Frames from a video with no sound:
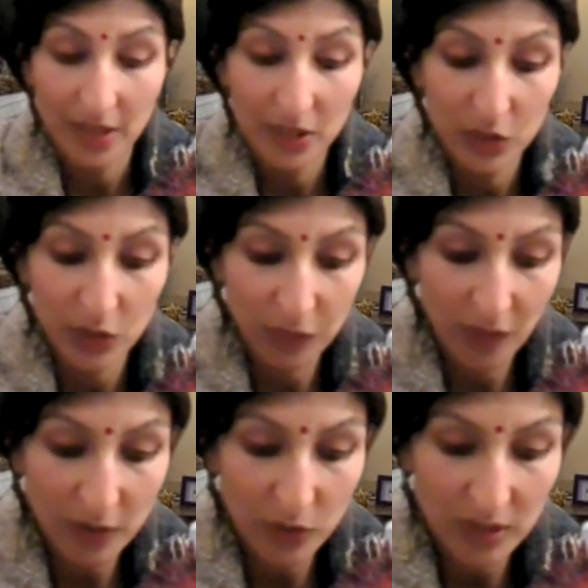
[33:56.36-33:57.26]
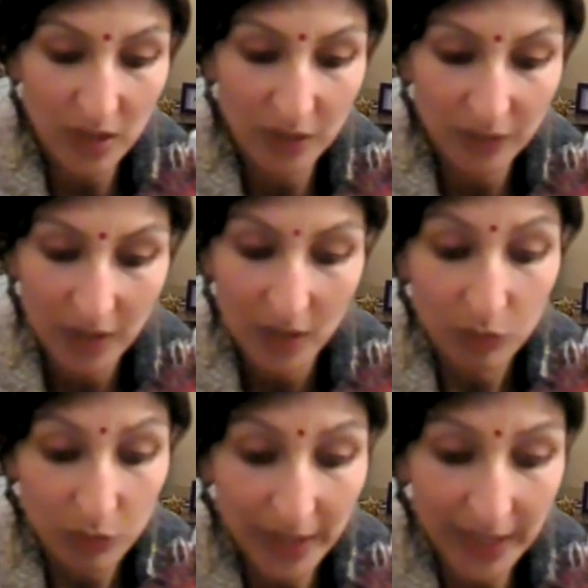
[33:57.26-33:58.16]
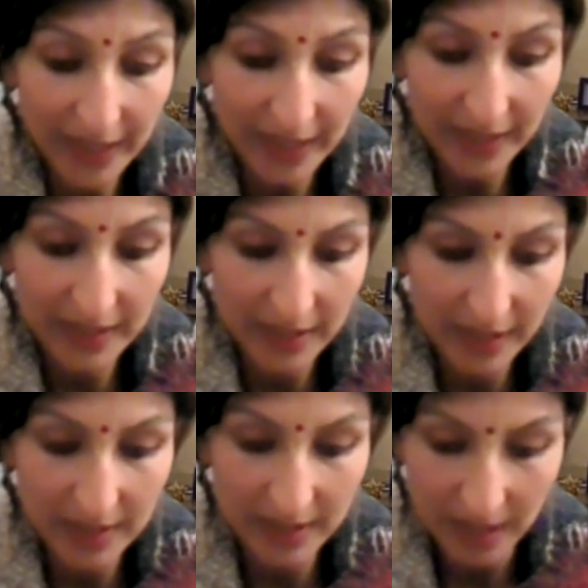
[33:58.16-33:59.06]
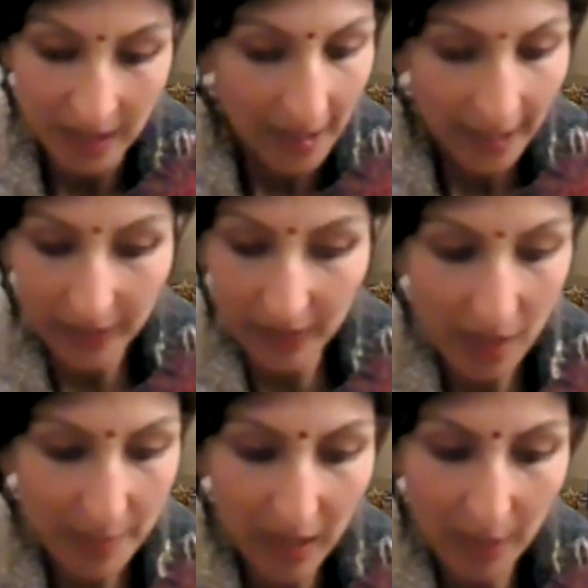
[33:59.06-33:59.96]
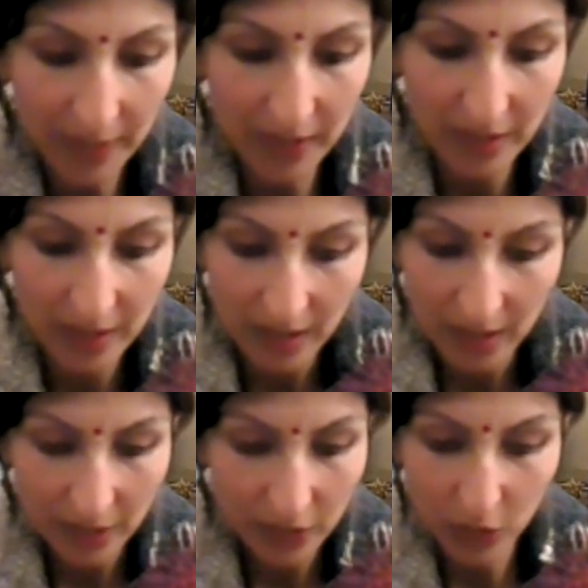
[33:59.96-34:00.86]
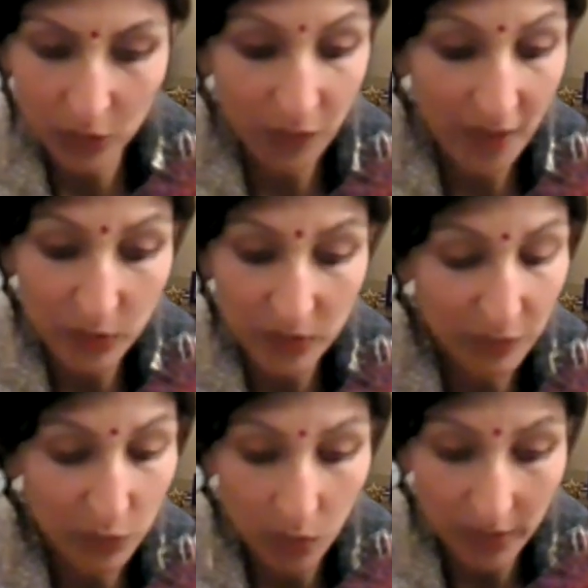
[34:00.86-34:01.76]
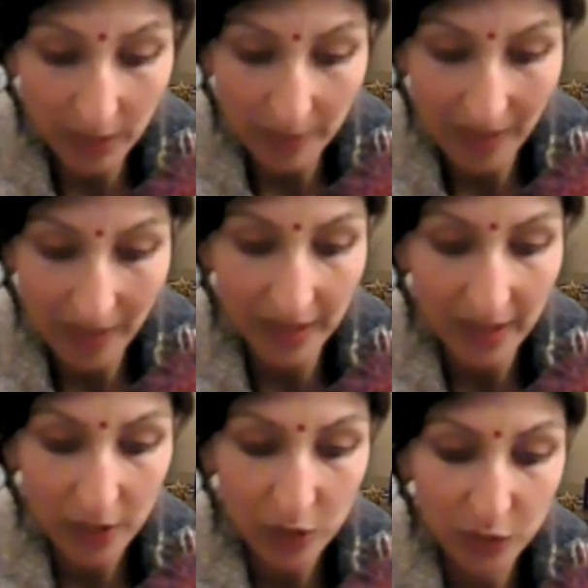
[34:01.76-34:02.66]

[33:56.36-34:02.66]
So you find yourself really, it's either coming up in, you know, you find yourself talking about it, you